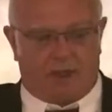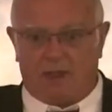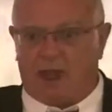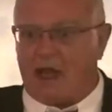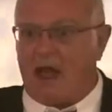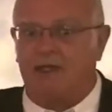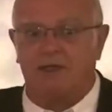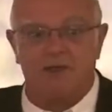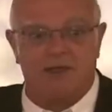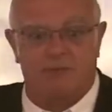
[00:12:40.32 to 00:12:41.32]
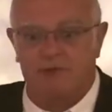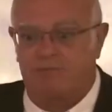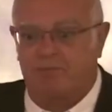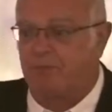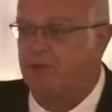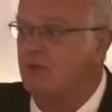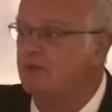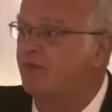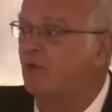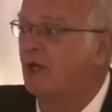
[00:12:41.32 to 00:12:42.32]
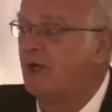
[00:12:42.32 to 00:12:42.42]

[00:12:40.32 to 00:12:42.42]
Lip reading: I could hear the most beautiful,